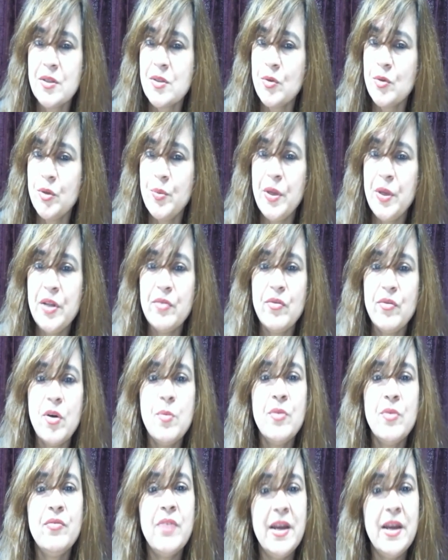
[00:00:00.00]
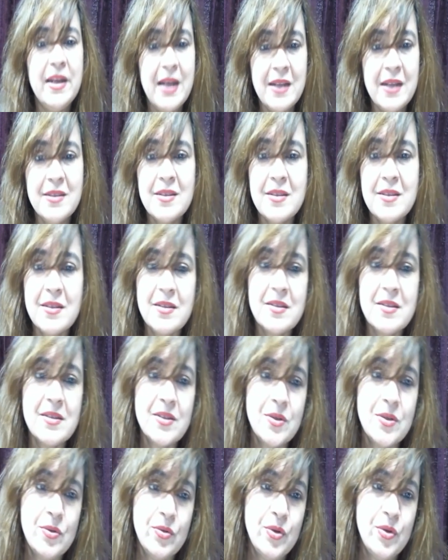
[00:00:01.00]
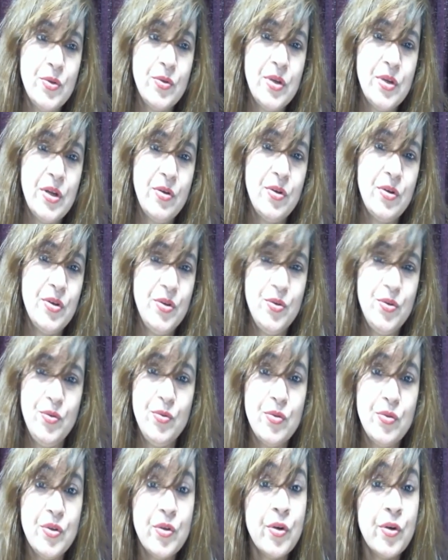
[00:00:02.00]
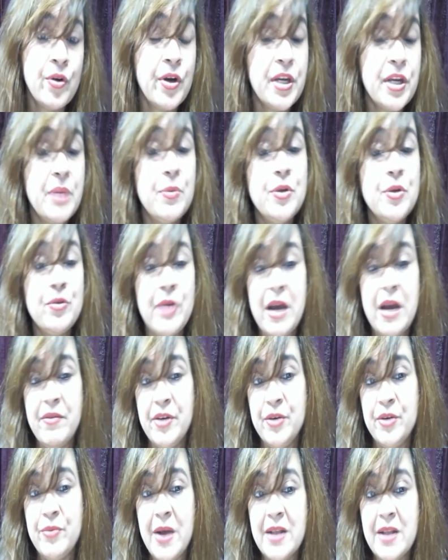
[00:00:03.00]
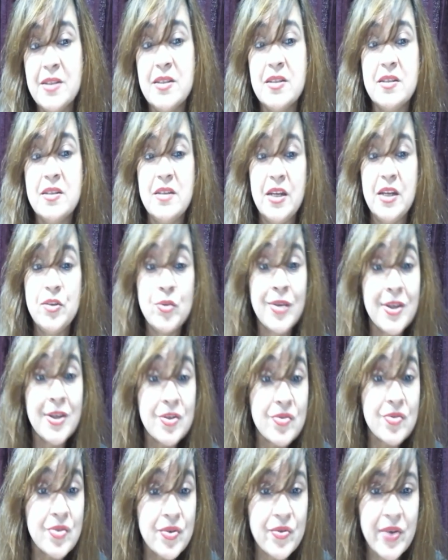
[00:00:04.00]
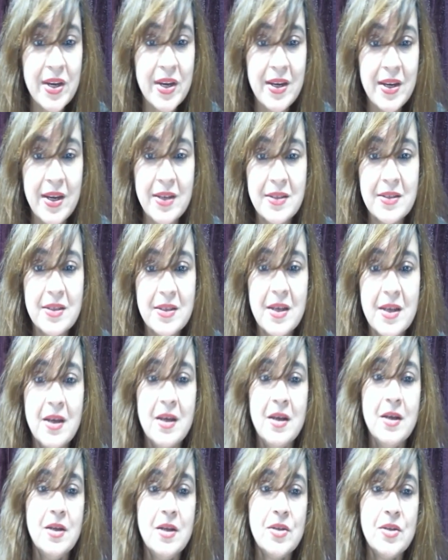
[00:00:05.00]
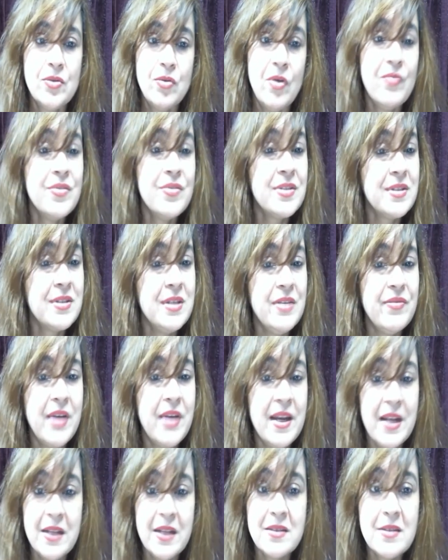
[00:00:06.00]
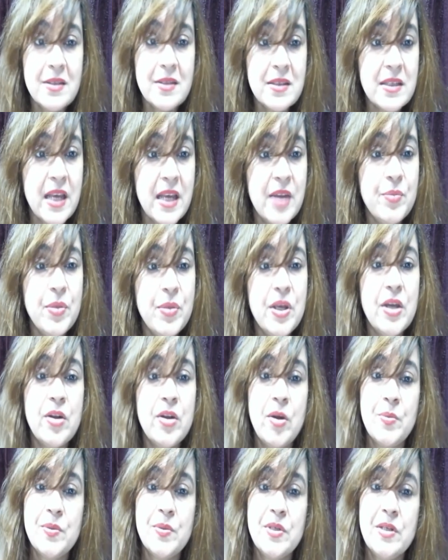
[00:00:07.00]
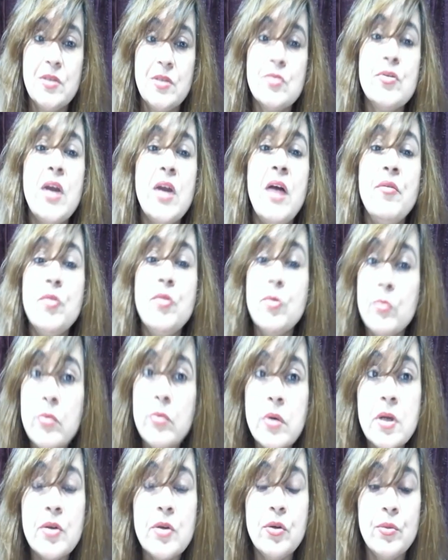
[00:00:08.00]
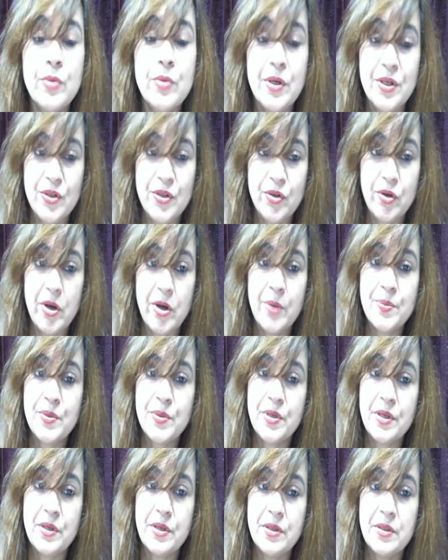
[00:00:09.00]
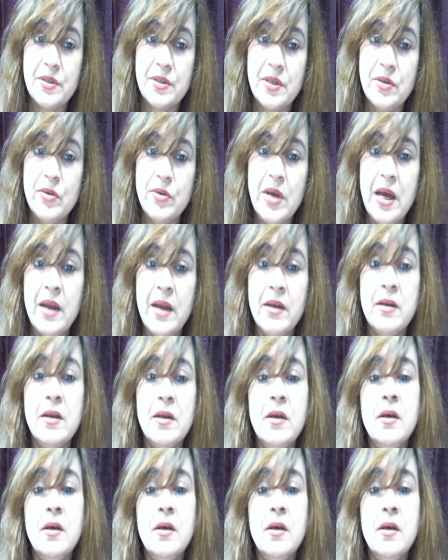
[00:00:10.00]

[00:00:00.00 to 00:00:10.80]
could be in the form of finances, you're not able to have advanced educational trainings. So obviously finances can be an obstacle, so you have to work towards your obstacles, and